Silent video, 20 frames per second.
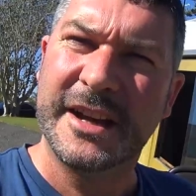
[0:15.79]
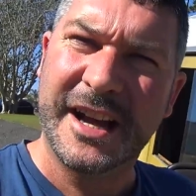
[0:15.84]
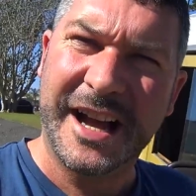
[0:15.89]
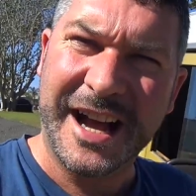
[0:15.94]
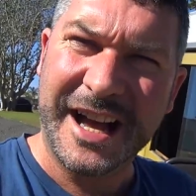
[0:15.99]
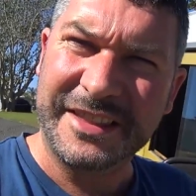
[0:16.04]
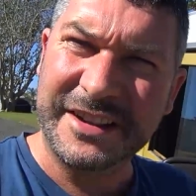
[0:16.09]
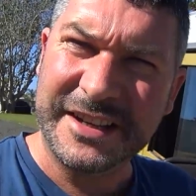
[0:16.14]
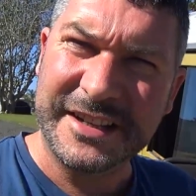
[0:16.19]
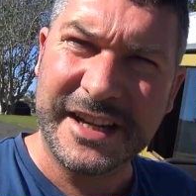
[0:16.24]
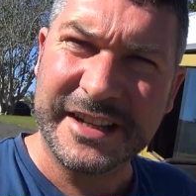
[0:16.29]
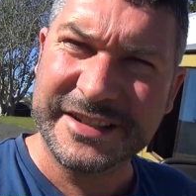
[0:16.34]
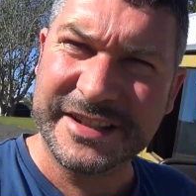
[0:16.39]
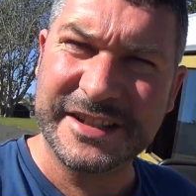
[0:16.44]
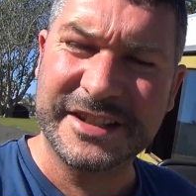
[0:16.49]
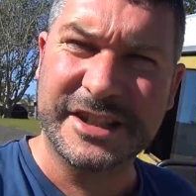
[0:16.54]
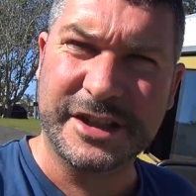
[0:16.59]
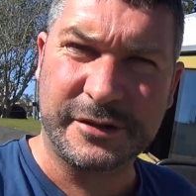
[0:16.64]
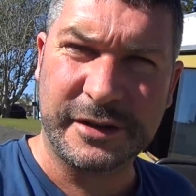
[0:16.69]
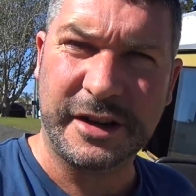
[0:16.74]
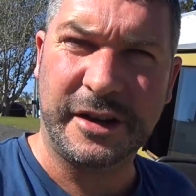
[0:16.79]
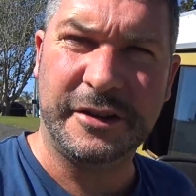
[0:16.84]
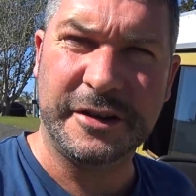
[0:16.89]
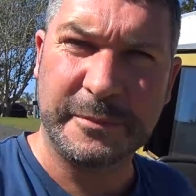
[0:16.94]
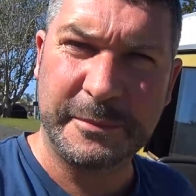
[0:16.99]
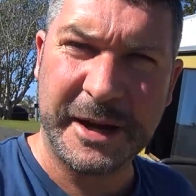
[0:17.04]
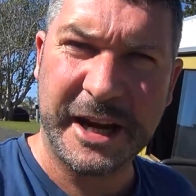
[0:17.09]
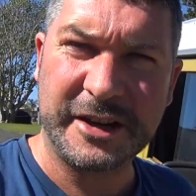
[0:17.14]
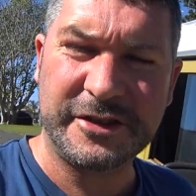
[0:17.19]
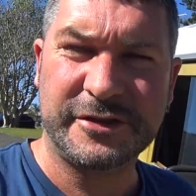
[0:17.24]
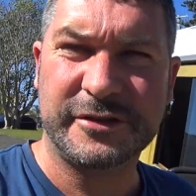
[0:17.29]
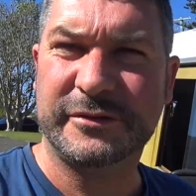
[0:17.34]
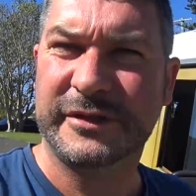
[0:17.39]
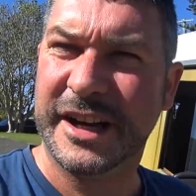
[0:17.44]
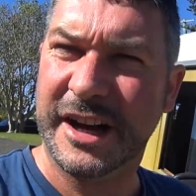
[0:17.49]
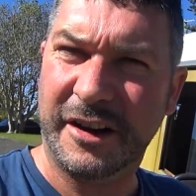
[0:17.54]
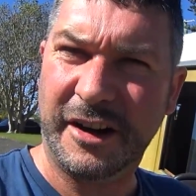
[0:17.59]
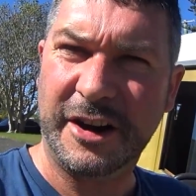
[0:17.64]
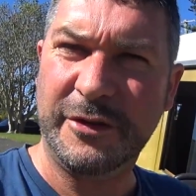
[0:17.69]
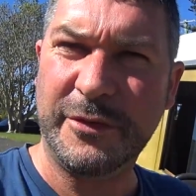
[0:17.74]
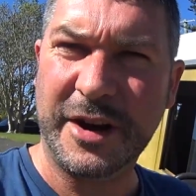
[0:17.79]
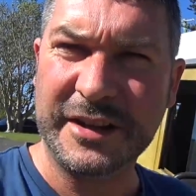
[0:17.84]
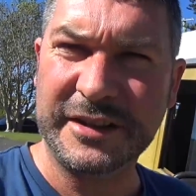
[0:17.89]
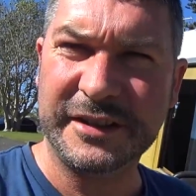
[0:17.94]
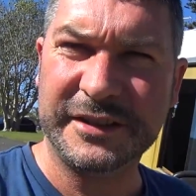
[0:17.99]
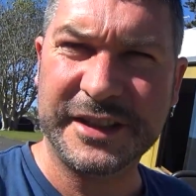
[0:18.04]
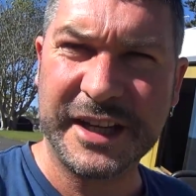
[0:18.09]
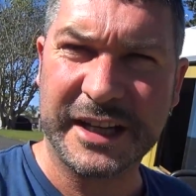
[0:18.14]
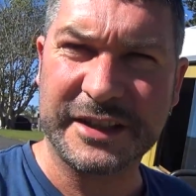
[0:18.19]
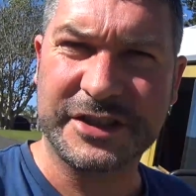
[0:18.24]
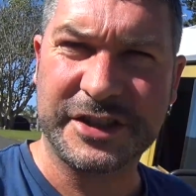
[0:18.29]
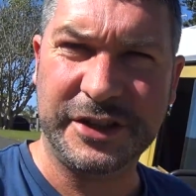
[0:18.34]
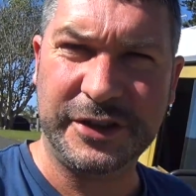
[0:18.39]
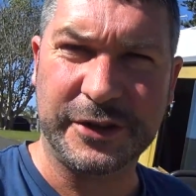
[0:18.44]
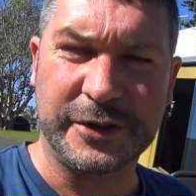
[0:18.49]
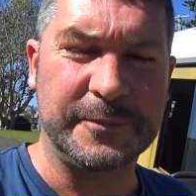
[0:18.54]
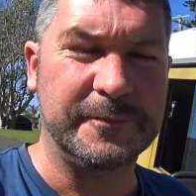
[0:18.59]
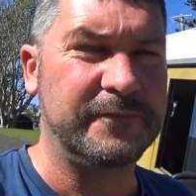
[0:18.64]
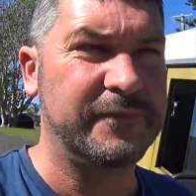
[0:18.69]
Are they necessary on a petrol? Now I wondered that too.